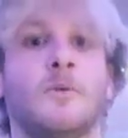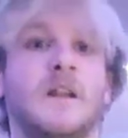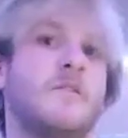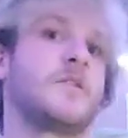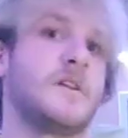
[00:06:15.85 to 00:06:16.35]

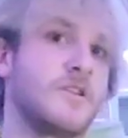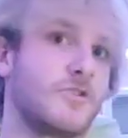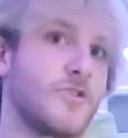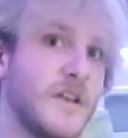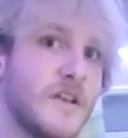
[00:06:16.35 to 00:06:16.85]
whatever, and your
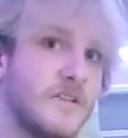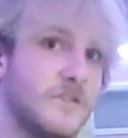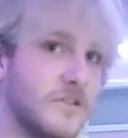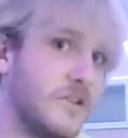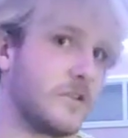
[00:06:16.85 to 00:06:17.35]
drink is
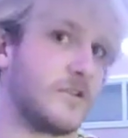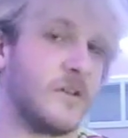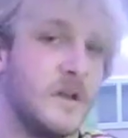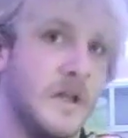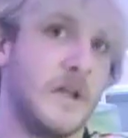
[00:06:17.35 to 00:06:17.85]
secured
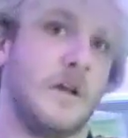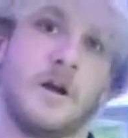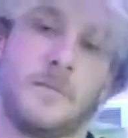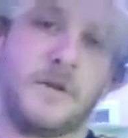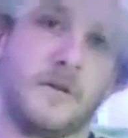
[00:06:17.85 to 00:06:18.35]

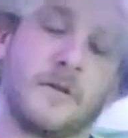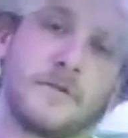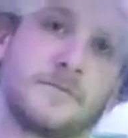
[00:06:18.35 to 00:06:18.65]
up here.